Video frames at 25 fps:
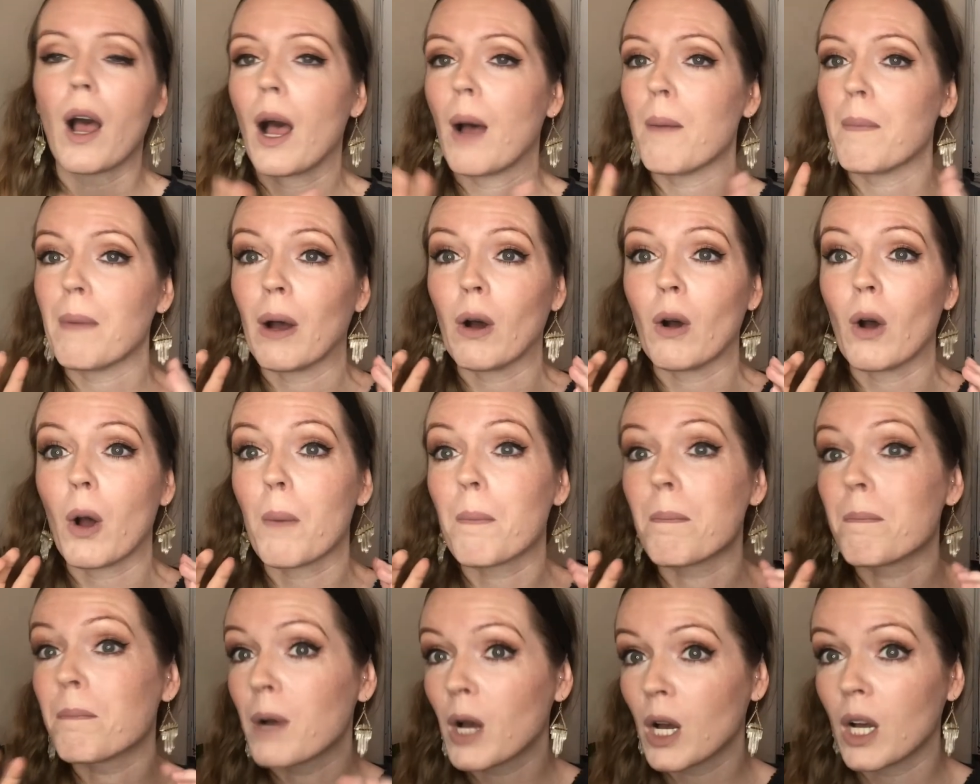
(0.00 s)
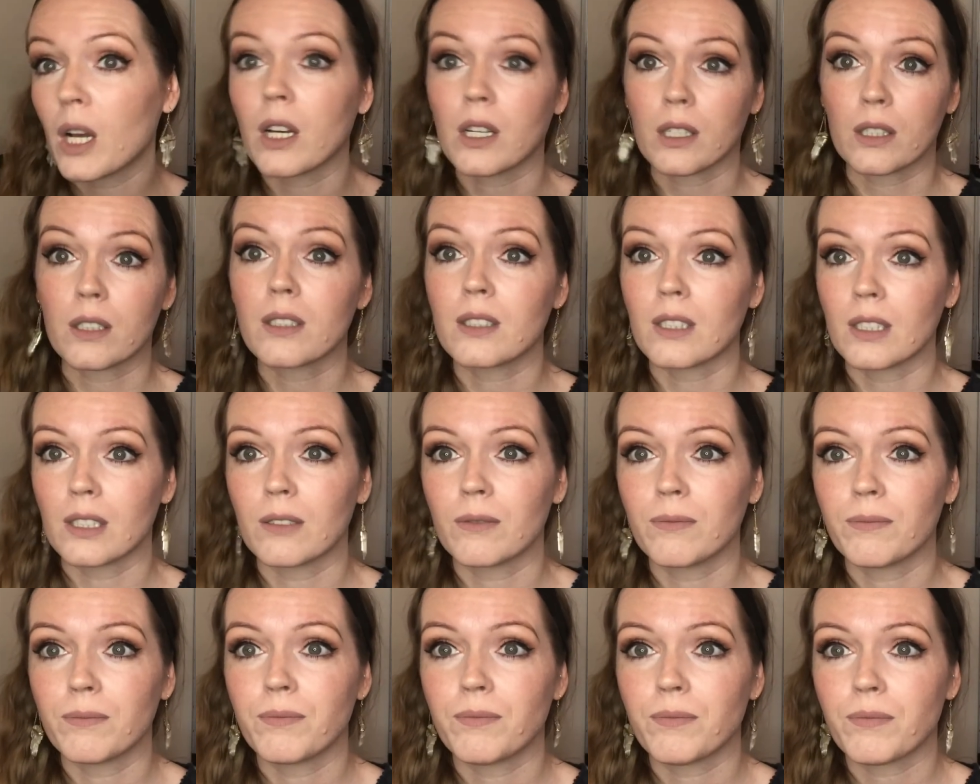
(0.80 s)
about a person.
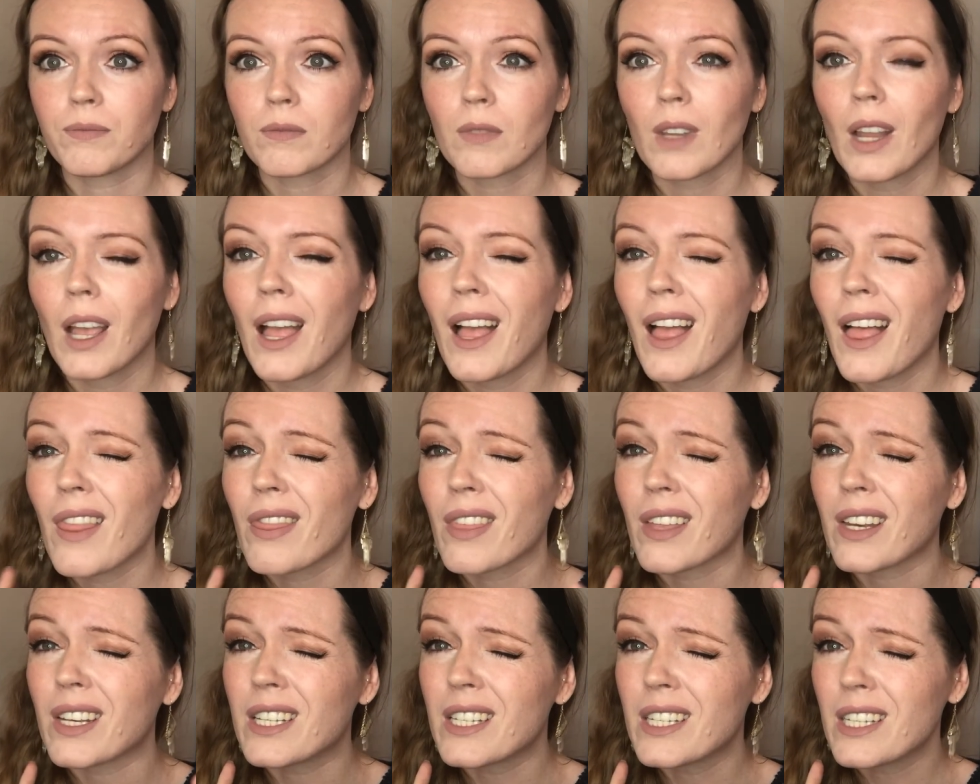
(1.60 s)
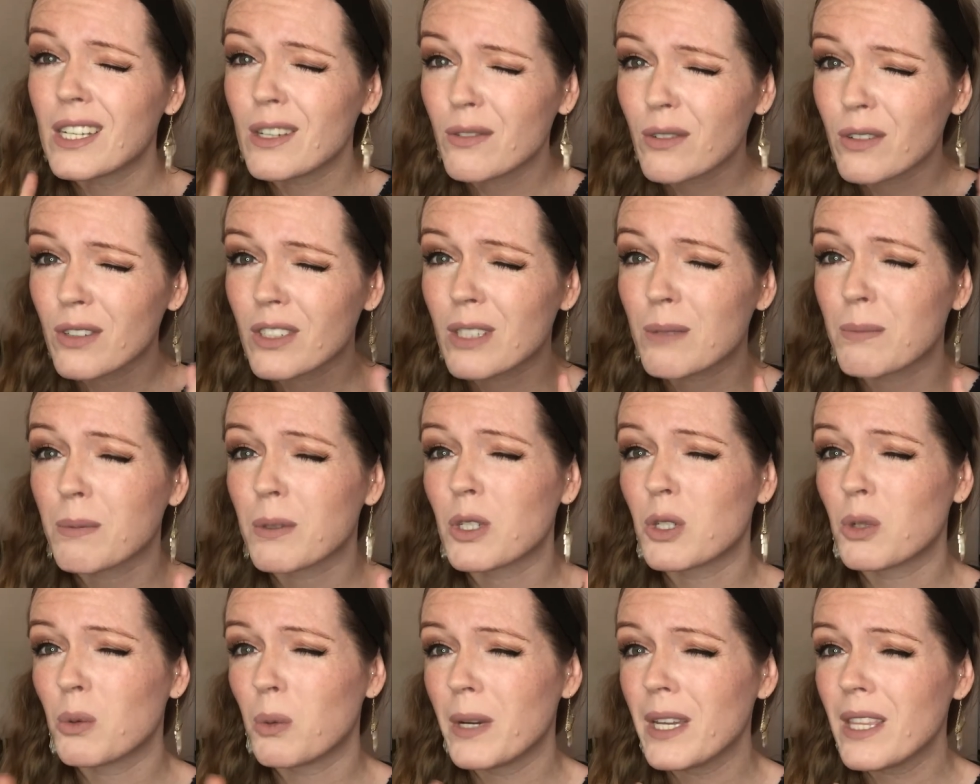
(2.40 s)
The difference
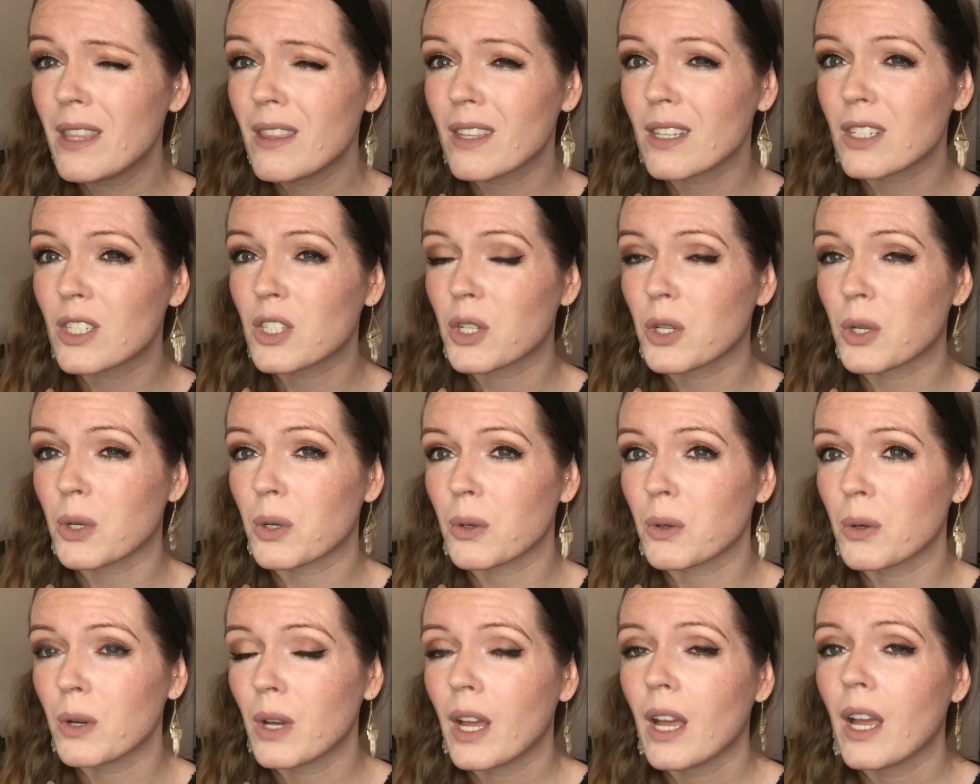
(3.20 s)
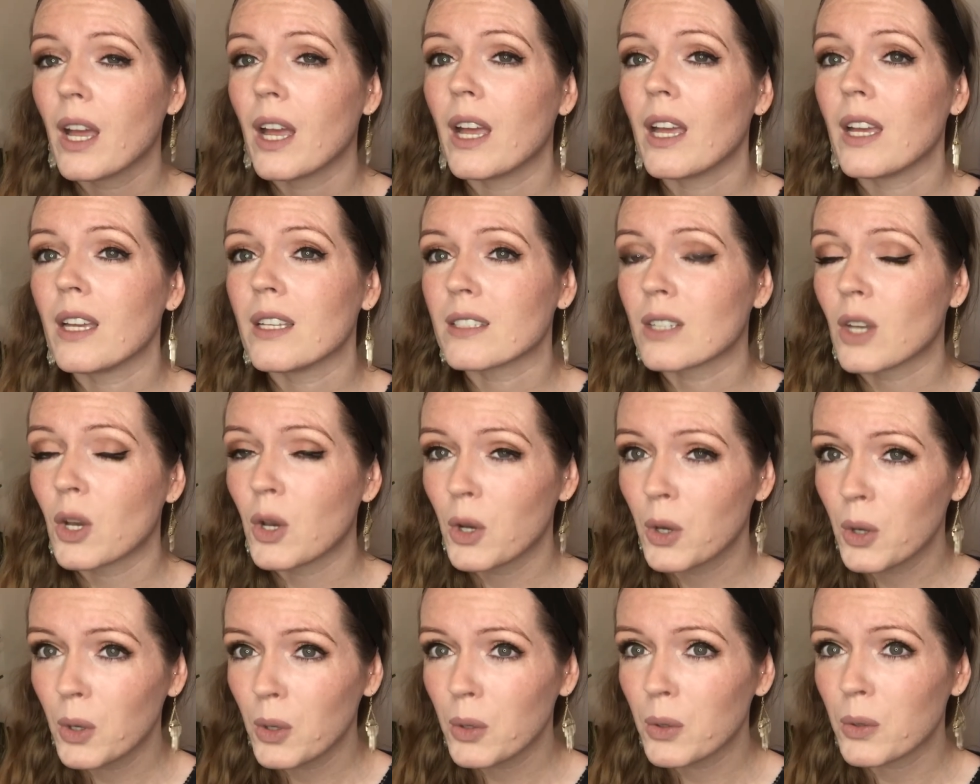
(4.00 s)
between the two is
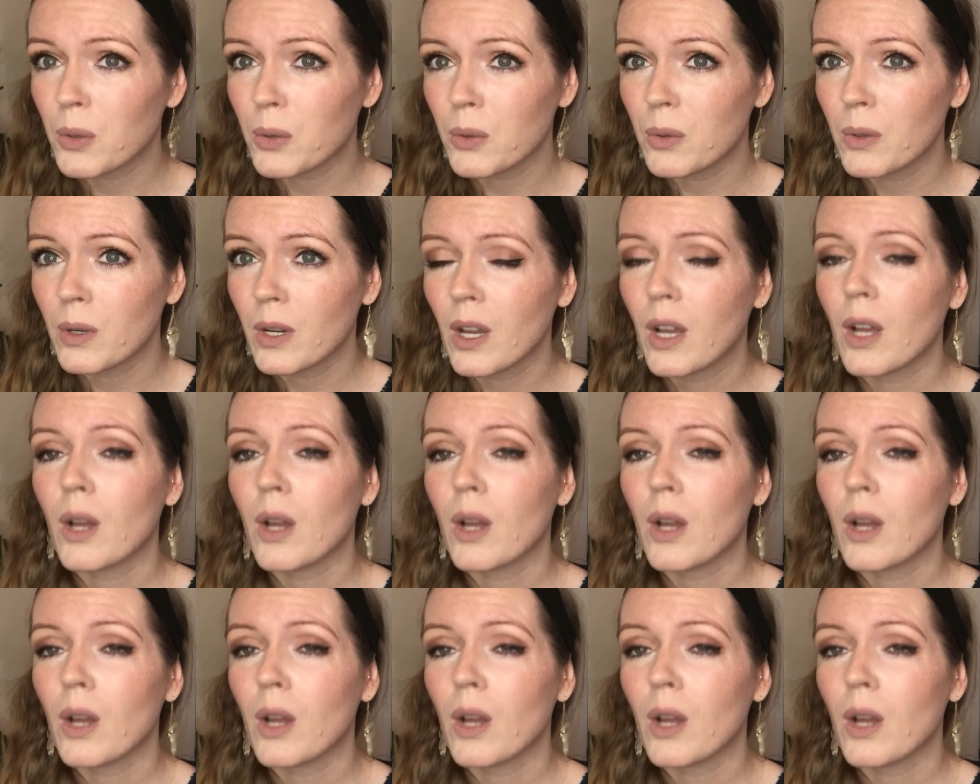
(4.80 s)
who,